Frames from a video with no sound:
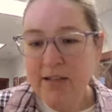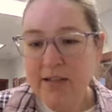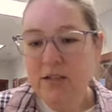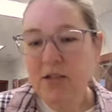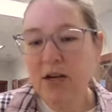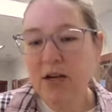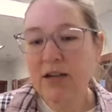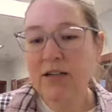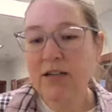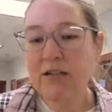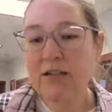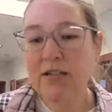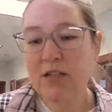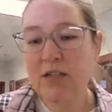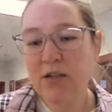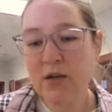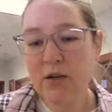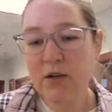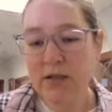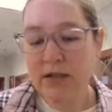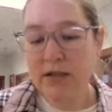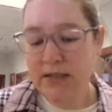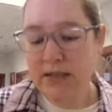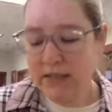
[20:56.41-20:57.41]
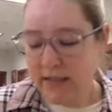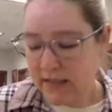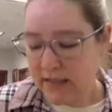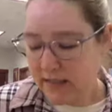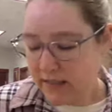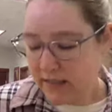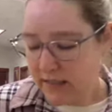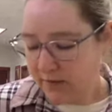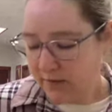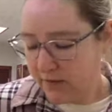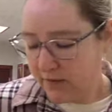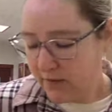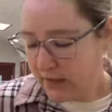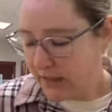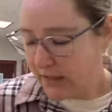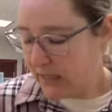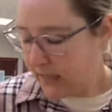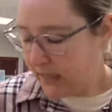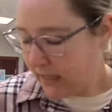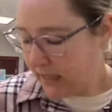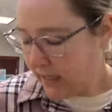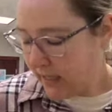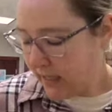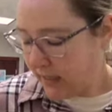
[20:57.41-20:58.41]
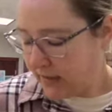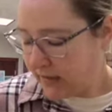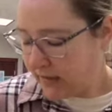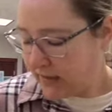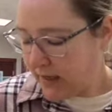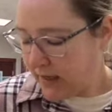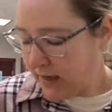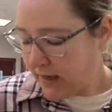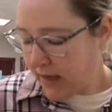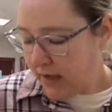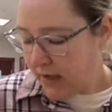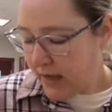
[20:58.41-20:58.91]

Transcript: starting to notice these different things,